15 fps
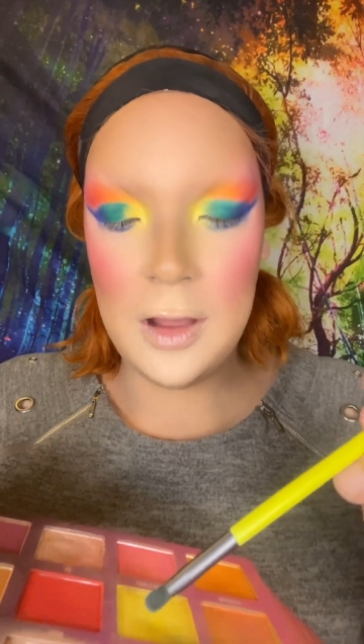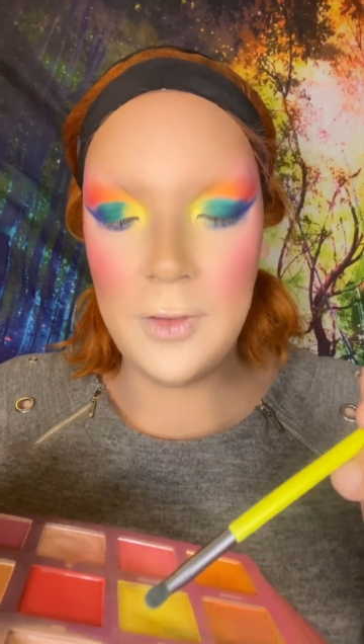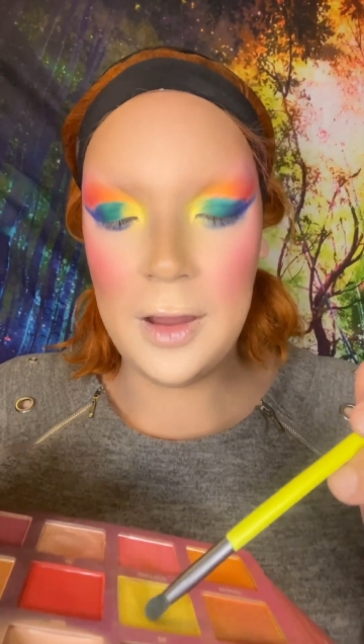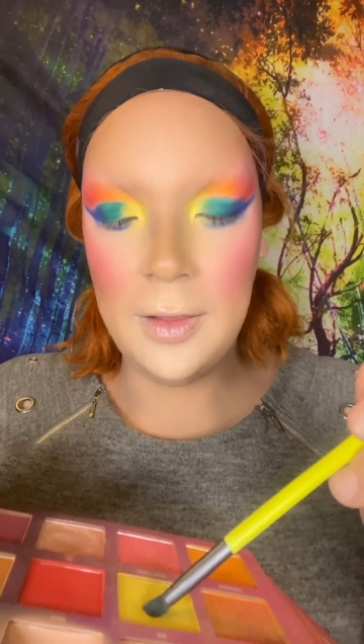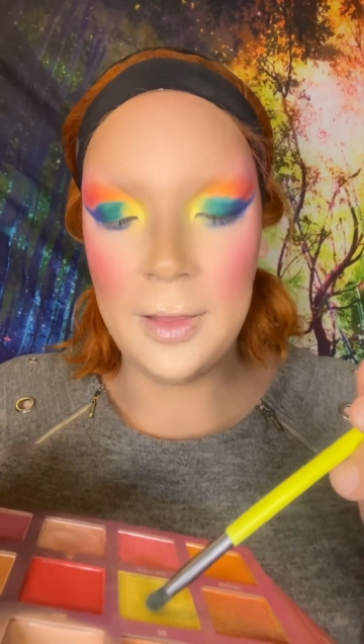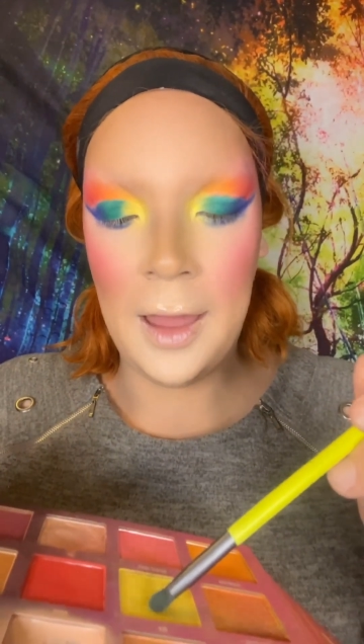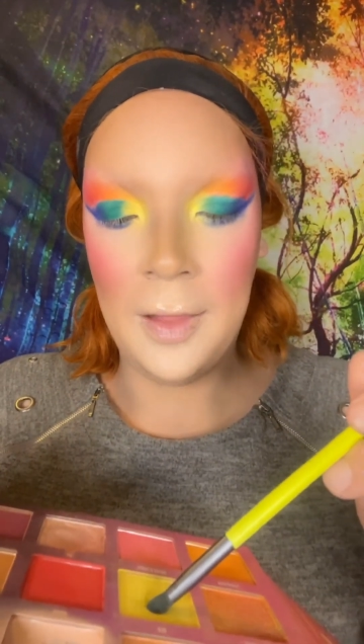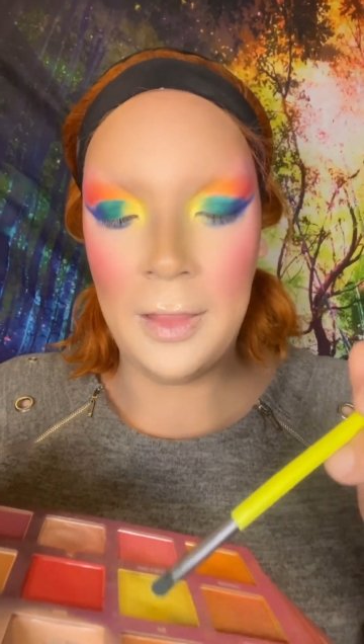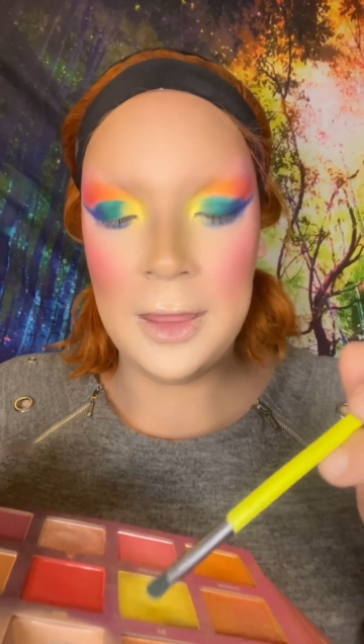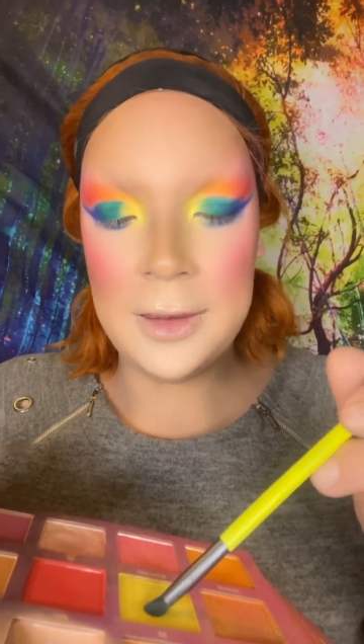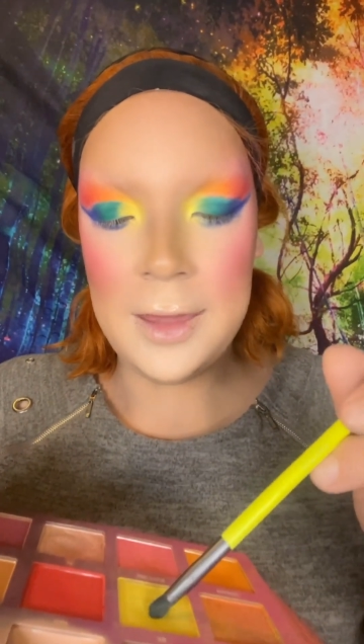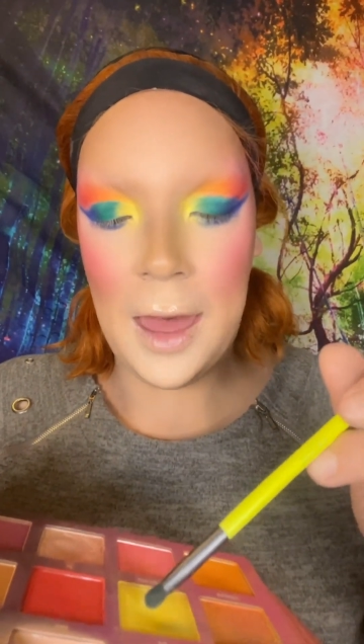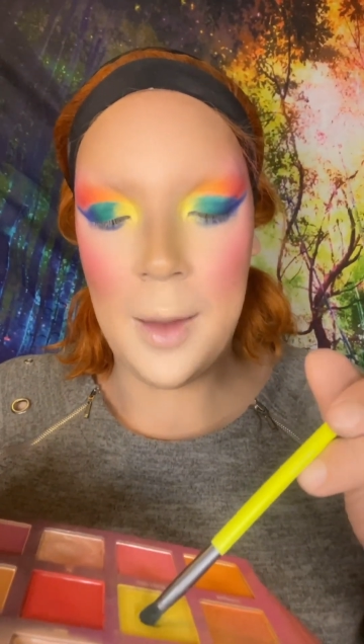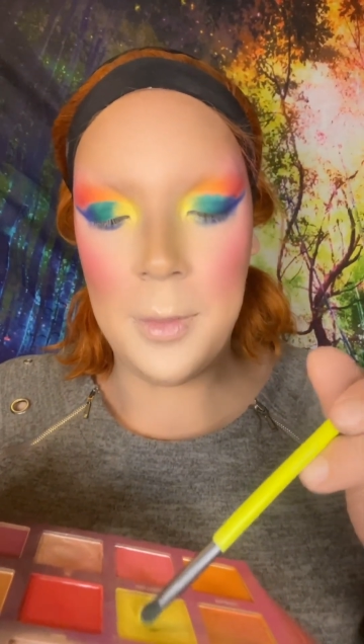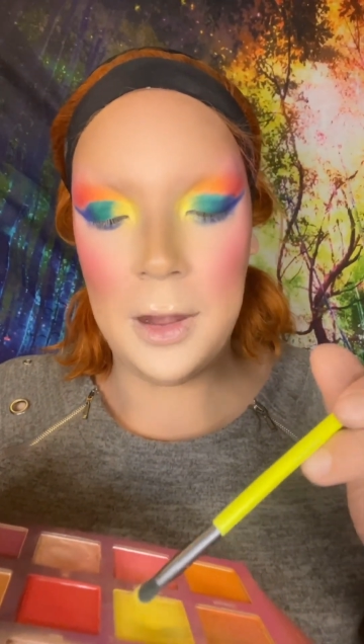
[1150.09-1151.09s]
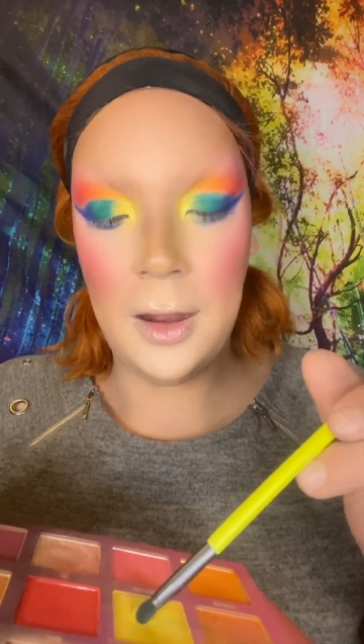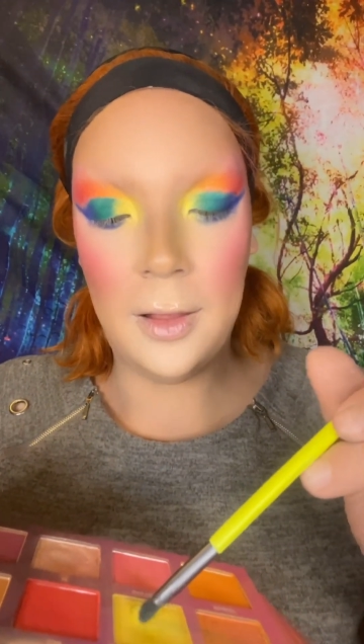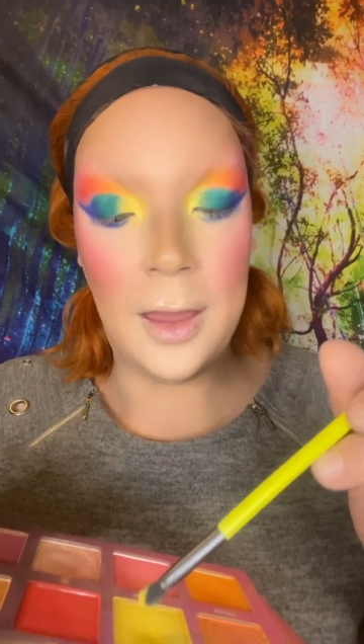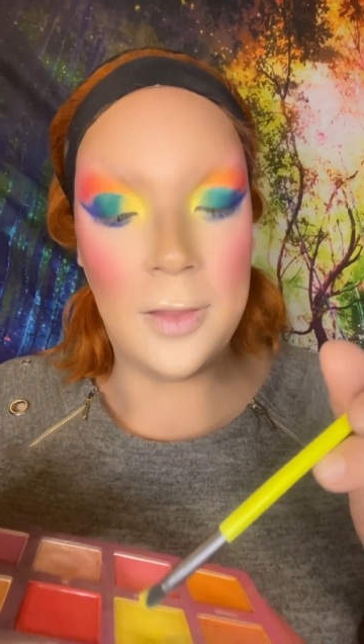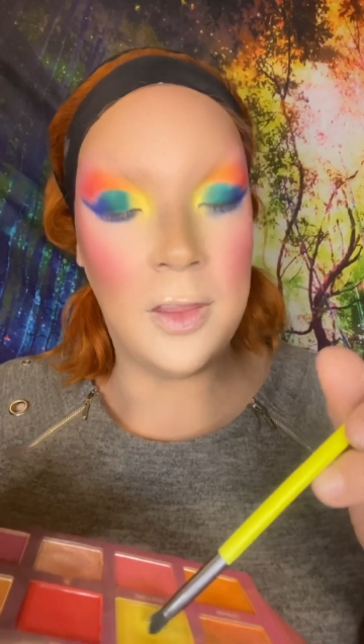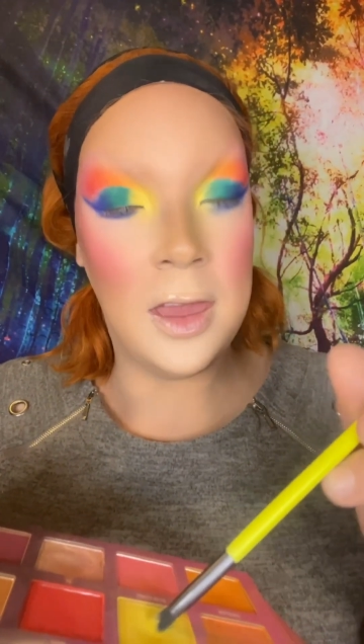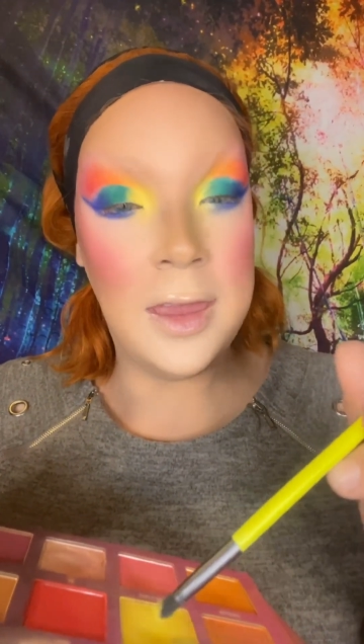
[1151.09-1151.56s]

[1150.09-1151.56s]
very lightly tap into like the